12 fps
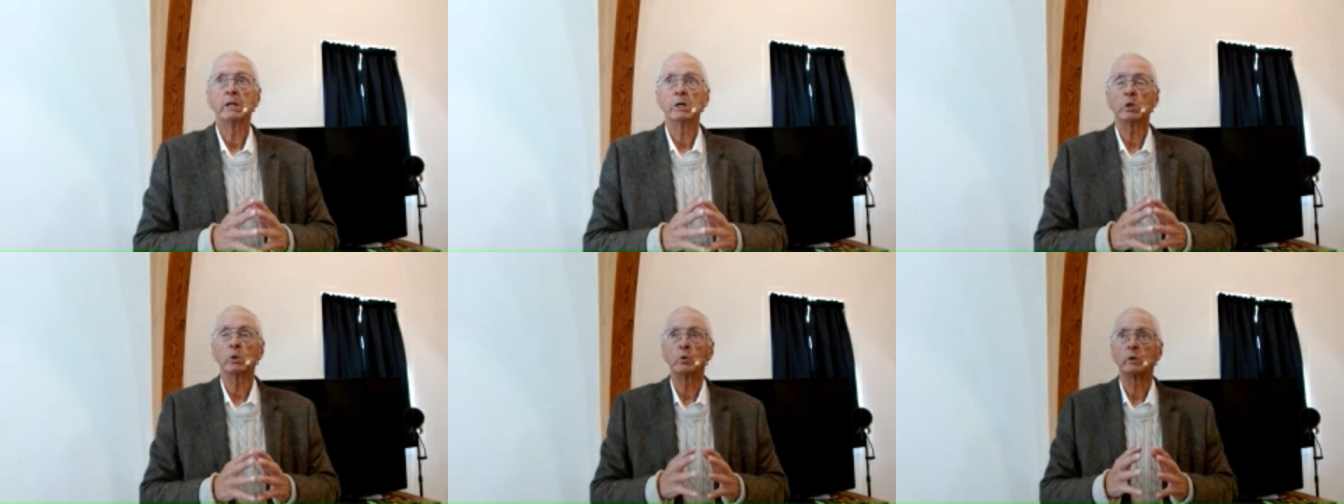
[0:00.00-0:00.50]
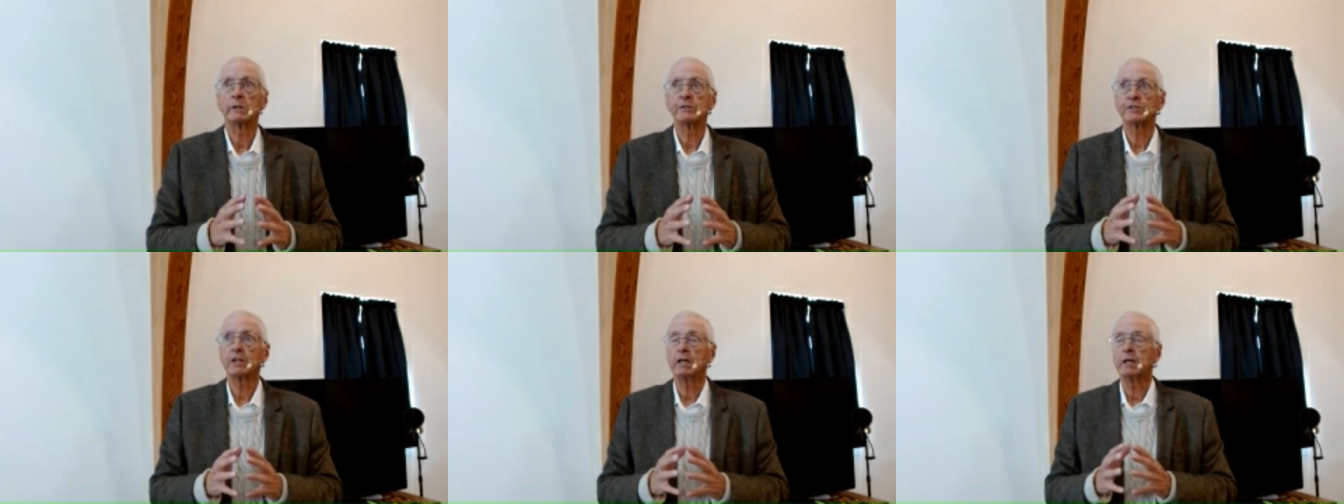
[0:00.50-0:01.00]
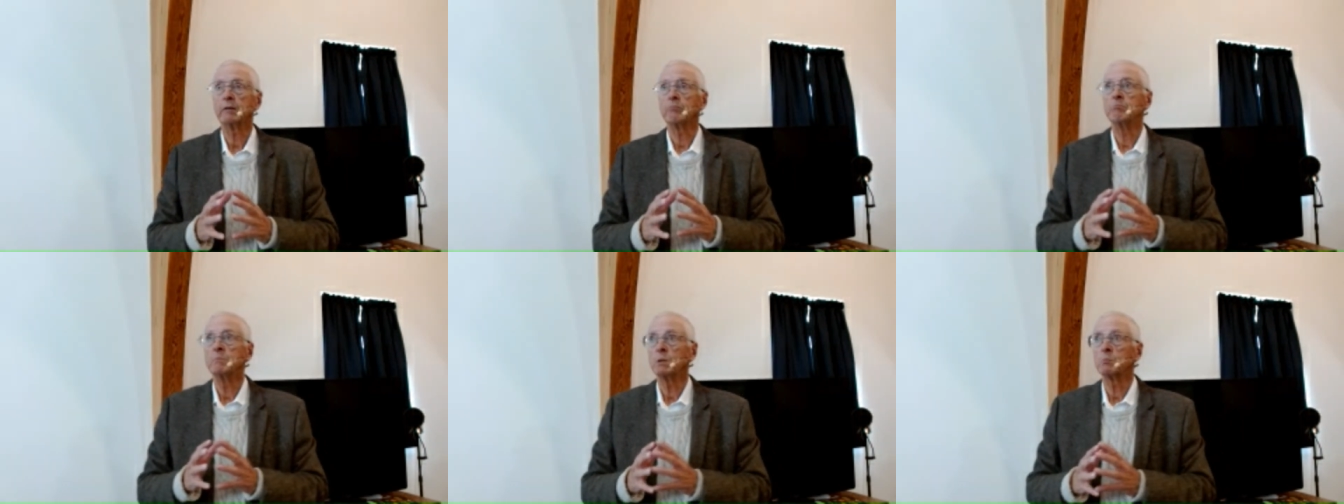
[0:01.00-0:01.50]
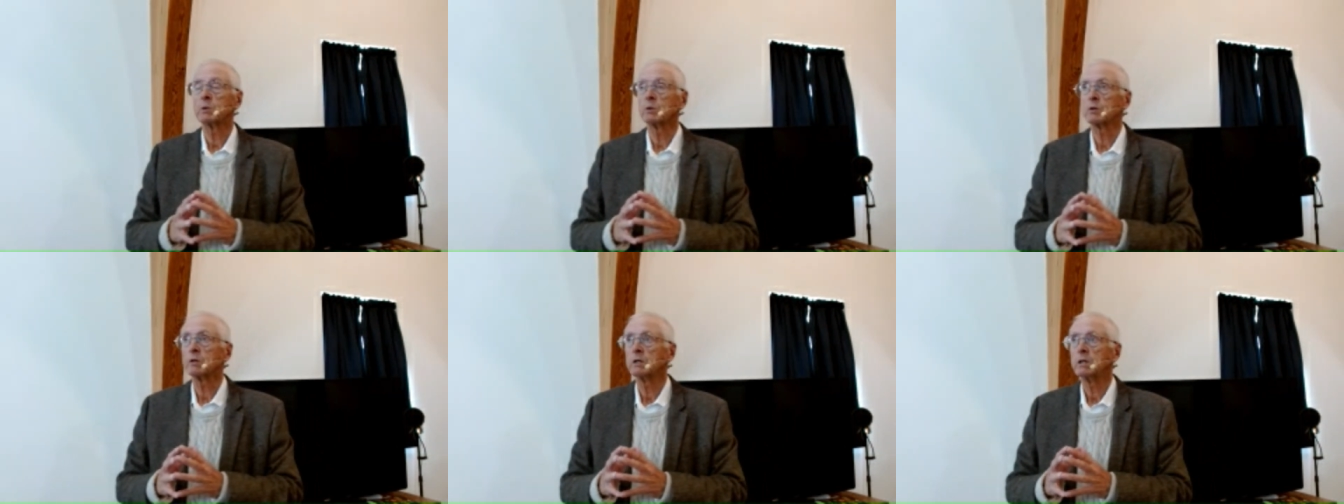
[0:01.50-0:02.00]
who was a
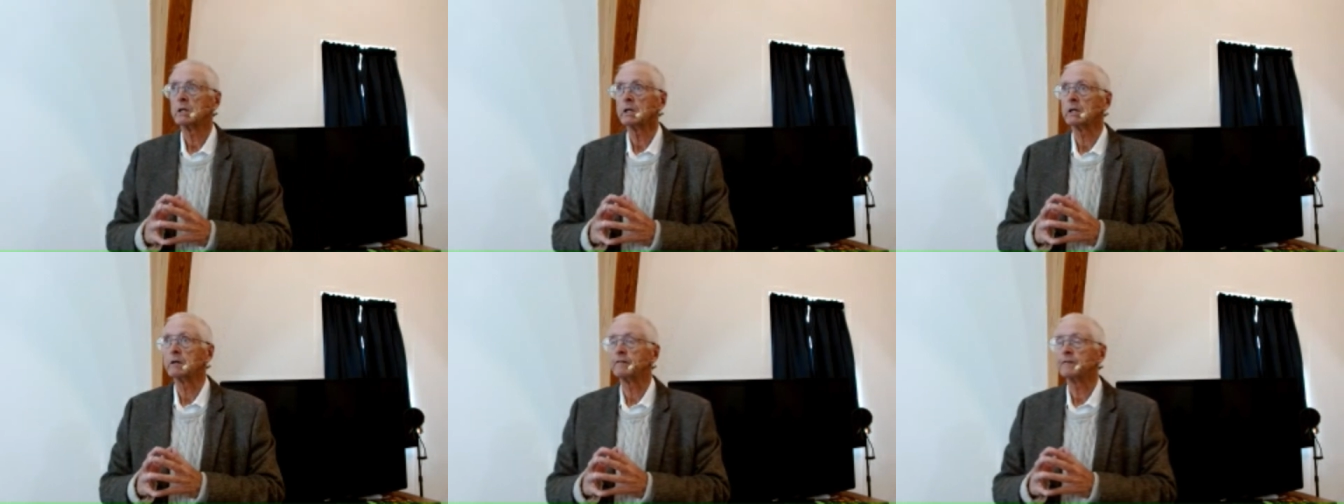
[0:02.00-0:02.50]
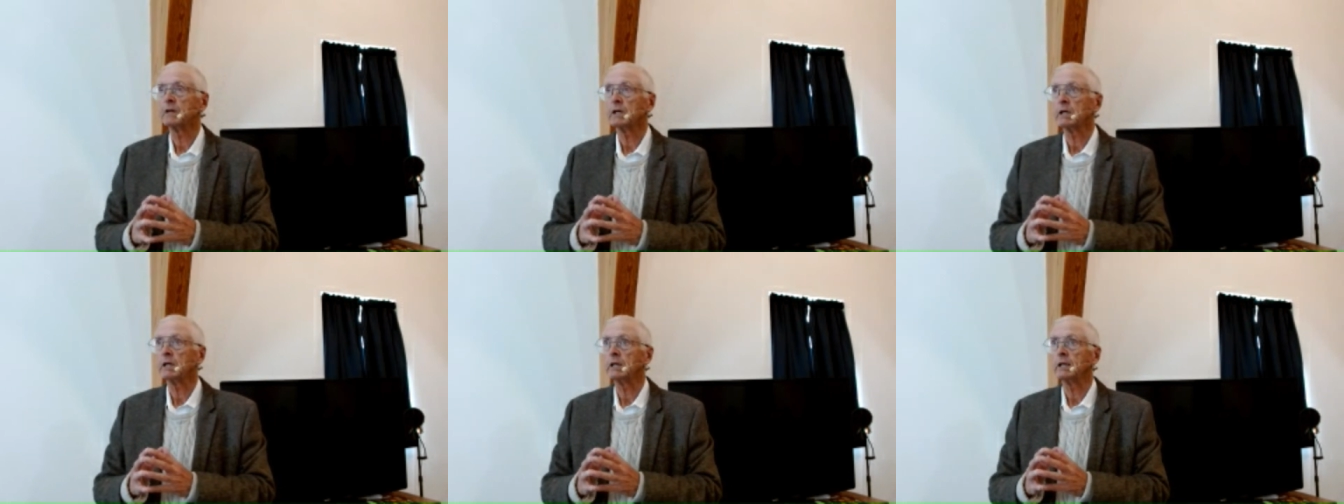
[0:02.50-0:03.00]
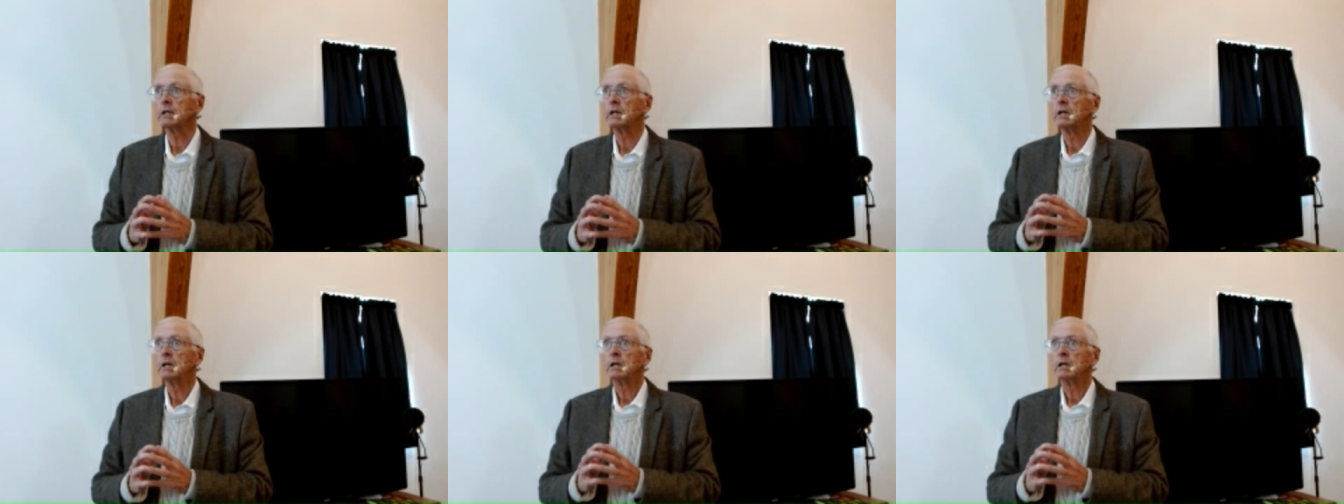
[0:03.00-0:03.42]
member of a,